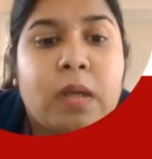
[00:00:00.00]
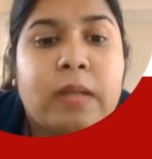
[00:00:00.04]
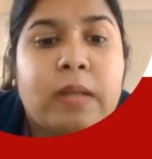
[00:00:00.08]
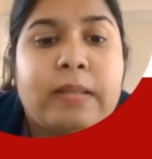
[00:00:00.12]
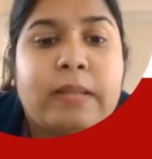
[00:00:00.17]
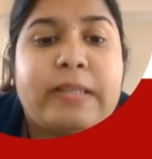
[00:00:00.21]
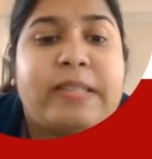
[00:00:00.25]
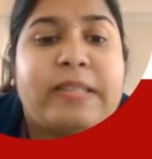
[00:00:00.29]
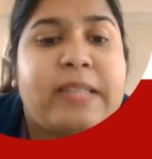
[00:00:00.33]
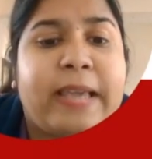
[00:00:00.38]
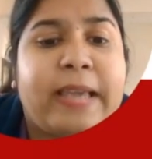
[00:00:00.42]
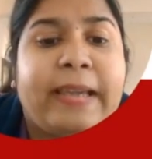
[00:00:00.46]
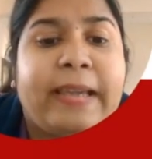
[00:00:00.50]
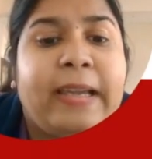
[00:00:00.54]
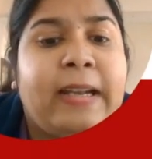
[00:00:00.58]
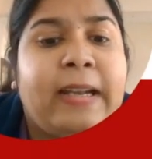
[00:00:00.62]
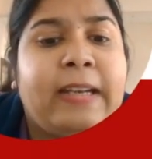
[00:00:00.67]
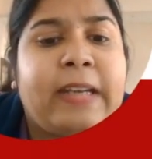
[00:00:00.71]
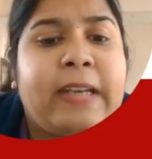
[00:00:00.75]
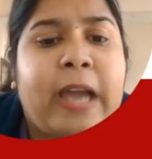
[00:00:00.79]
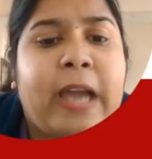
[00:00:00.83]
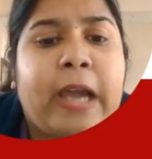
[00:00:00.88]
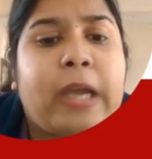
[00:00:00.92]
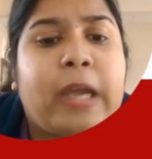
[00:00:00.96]
The second
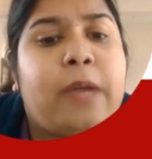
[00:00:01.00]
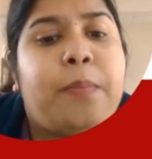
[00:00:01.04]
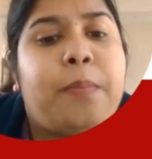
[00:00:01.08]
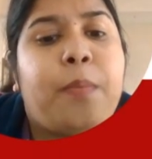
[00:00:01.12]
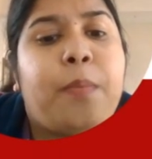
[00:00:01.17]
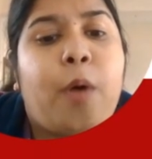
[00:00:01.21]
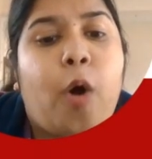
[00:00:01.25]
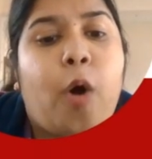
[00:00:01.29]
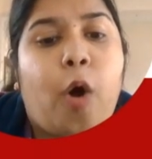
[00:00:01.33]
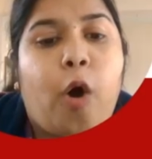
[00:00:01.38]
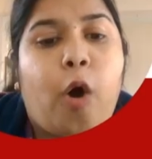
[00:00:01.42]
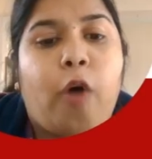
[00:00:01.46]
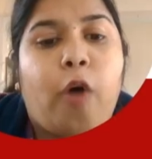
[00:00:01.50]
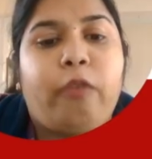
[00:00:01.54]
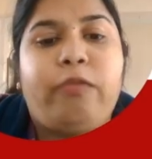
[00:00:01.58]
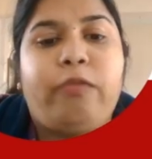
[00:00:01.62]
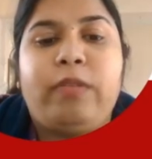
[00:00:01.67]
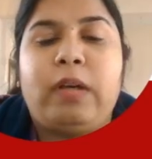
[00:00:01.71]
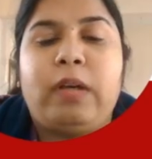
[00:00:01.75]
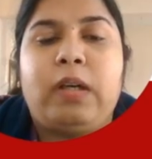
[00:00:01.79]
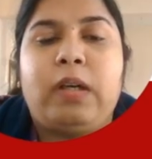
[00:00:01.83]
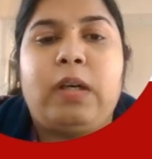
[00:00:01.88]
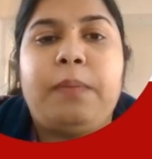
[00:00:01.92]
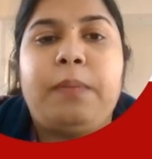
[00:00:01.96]
type of
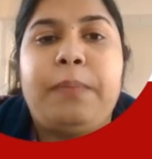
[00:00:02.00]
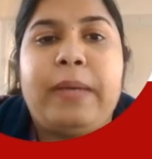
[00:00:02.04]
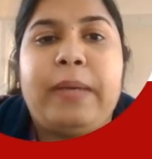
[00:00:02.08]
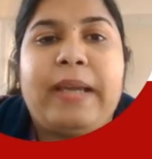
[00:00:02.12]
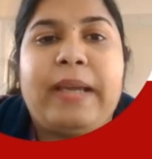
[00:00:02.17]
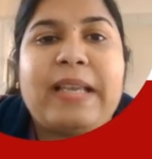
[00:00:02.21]
verb